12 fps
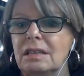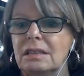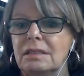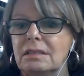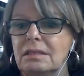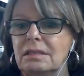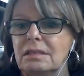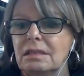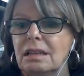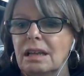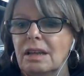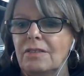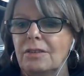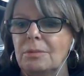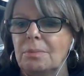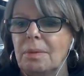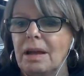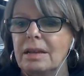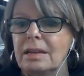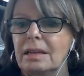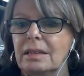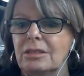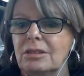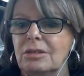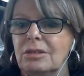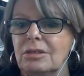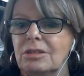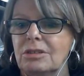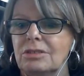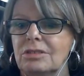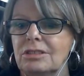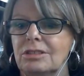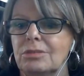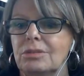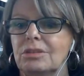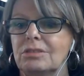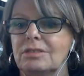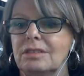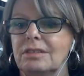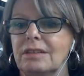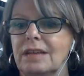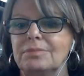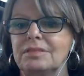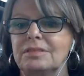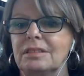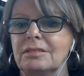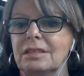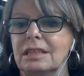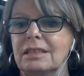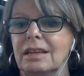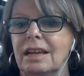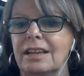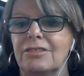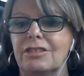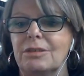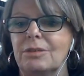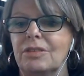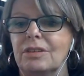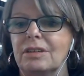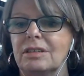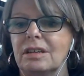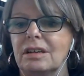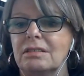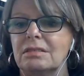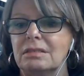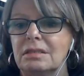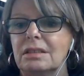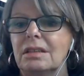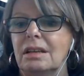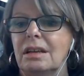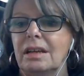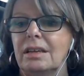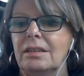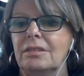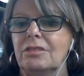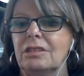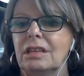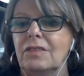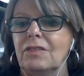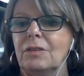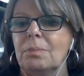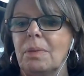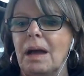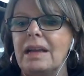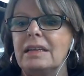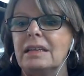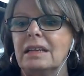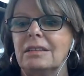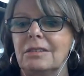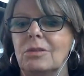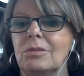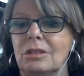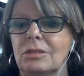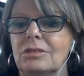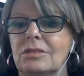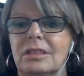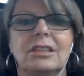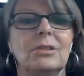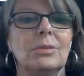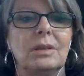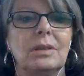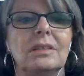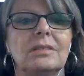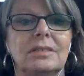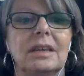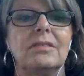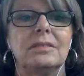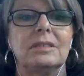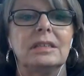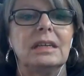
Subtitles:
If you buy it and don't use it, you will lose out. Absolutely. I agree with you, Adele. I agree. If you buy it and don't use it, you will lose out.